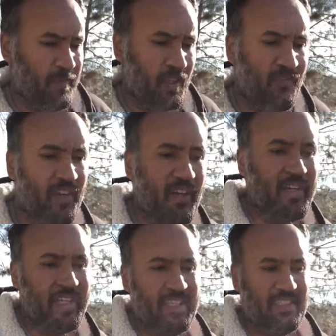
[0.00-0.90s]
The fear
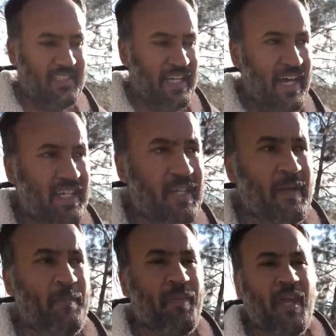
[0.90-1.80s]
is that
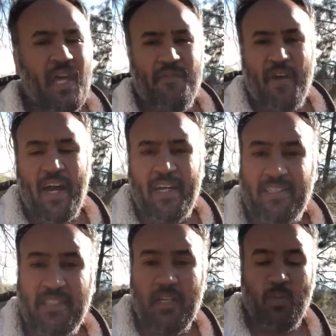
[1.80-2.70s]
if I
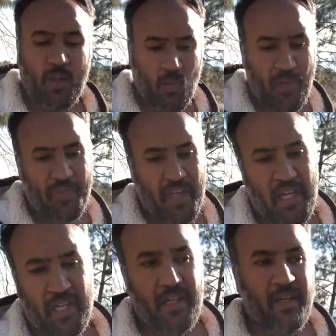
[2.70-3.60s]
stick with one
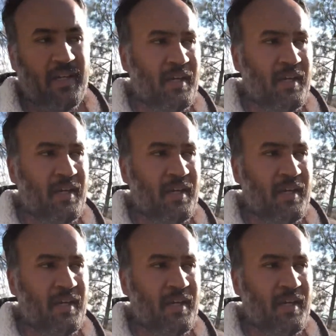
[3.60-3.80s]
thing,